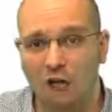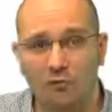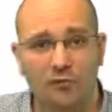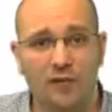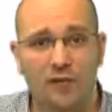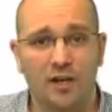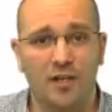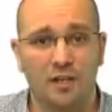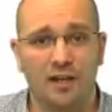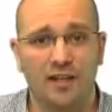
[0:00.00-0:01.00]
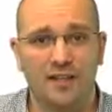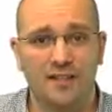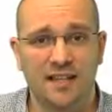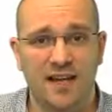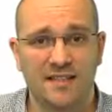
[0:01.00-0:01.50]
configuration in
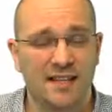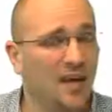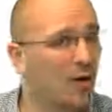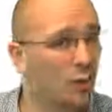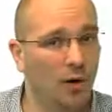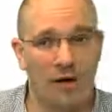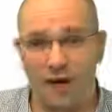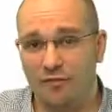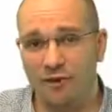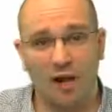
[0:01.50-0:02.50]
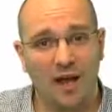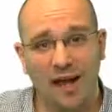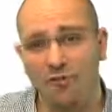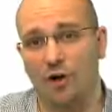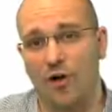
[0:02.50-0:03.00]
this case will never
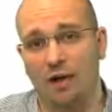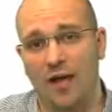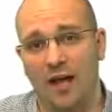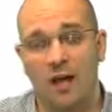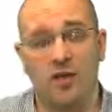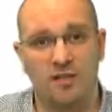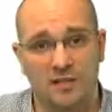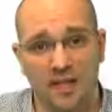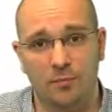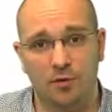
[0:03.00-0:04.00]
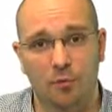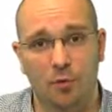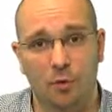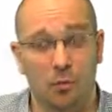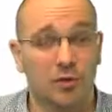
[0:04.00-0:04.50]
ever error disable the
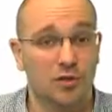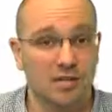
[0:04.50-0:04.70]
port because